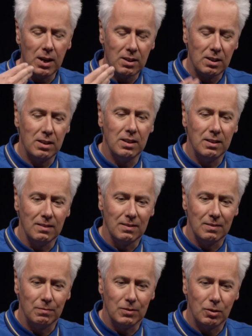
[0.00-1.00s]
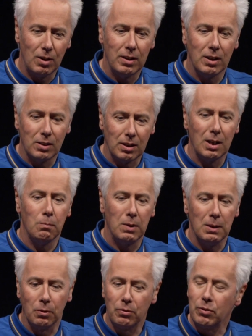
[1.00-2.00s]
we actually try and excite
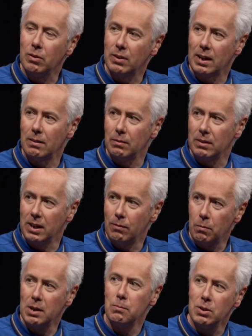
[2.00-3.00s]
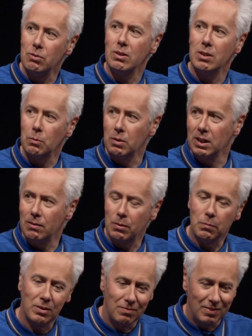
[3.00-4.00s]
people through that, give them the imagery that will give
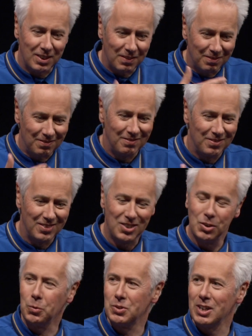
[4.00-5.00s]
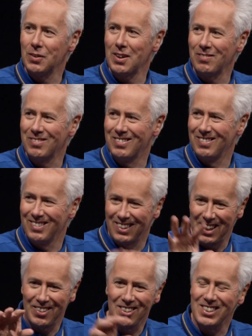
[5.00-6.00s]
them the tools to go out and
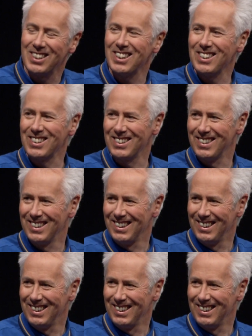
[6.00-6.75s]
get those things.